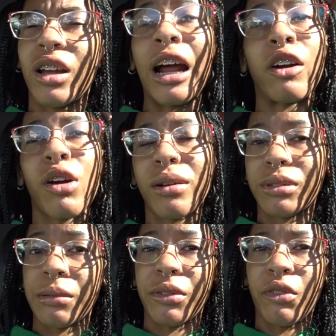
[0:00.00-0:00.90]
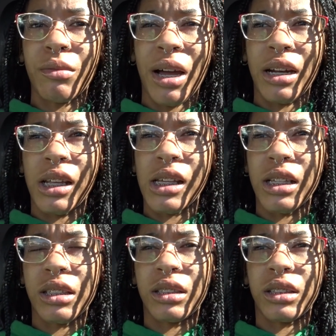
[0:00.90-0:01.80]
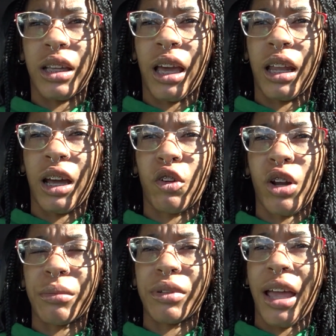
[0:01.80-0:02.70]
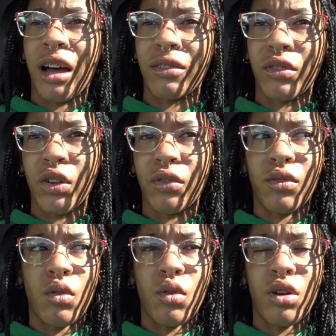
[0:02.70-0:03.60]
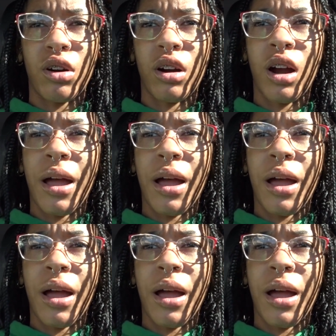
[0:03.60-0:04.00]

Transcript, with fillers: And I grabbed something for my niece and I grabbed an outfit for